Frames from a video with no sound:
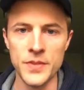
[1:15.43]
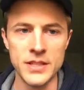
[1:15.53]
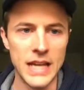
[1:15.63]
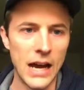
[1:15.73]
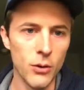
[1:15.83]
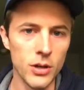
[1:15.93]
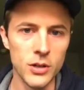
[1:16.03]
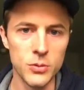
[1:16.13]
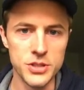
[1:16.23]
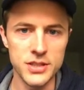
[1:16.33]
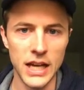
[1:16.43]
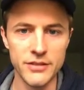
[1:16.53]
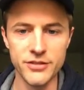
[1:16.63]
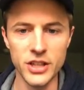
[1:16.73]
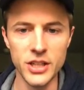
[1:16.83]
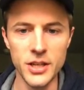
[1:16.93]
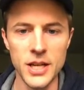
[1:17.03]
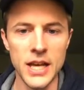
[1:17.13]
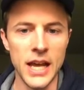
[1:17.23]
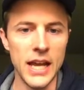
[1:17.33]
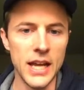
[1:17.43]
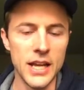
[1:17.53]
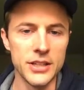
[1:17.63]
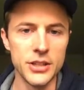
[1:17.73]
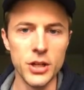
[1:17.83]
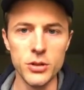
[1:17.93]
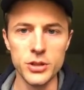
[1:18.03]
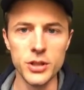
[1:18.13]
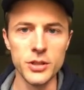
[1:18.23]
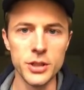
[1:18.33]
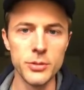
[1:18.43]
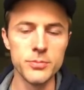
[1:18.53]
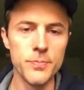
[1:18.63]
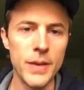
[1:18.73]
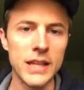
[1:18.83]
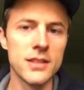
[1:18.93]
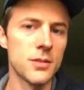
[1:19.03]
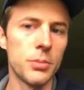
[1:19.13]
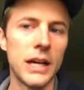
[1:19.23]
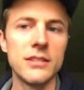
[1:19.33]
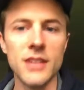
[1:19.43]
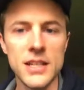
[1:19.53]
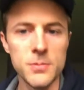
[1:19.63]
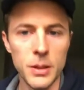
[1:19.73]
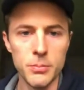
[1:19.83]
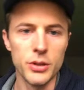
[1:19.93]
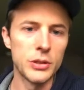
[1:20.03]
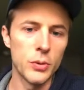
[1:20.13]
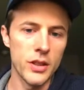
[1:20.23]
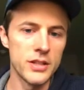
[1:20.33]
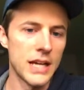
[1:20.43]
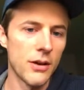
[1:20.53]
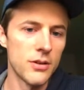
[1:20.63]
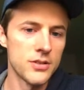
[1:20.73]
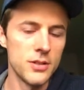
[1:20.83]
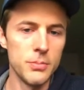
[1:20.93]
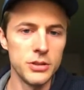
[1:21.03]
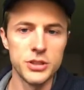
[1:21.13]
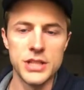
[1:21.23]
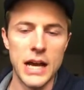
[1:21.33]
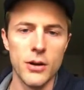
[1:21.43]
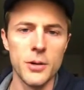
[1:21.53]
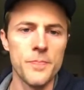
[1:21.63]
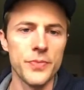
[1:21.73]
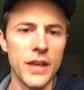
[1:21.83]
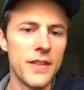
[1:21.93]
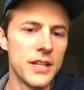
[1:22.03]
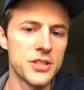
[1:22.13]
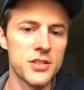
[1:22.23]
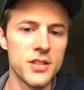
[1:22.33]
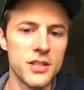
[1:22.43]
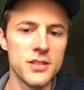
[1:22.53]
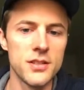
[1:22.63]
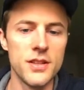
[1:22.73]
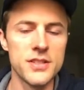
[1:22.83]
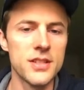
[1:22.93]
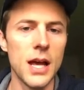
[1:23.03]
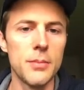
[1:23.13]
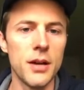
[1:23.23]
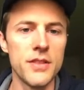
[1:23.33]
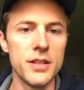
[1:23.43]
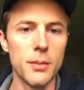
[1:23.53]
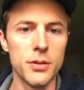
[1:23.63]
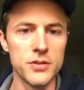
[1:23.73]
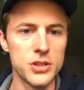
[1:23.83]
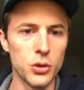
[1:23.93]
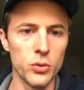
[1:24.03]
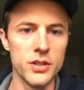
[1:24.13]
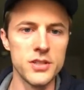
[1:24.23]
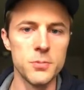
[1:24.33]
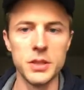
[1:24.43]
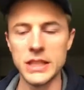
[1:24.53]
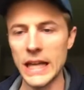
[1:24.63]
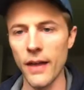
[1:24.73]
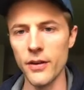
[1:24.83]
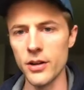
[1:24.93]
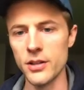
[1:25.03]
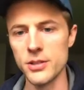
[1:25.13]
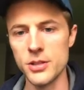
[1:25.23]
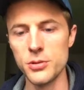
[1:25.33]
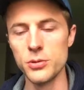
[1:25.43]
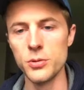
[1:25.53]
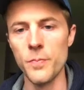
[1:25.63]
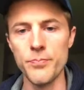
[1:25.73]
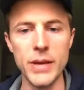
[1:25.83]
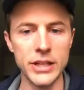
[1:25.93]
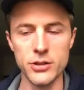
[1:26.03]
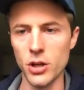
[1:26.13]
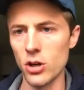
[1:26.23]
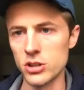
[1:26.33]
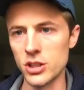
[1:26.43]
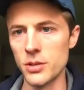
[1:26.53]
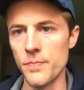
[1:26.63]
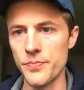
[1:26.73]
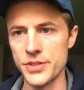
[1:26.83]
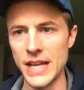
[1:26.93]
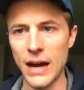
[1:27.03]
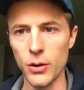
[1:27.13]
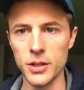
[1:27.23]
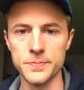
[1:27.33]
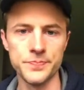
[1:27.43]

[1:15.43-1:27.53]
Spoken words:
tower, which is kind of fun. And you know, you're making the supply less by burning one of the towers to build your tower, and then it's just the sum of the number of stories put together to make your taller tower.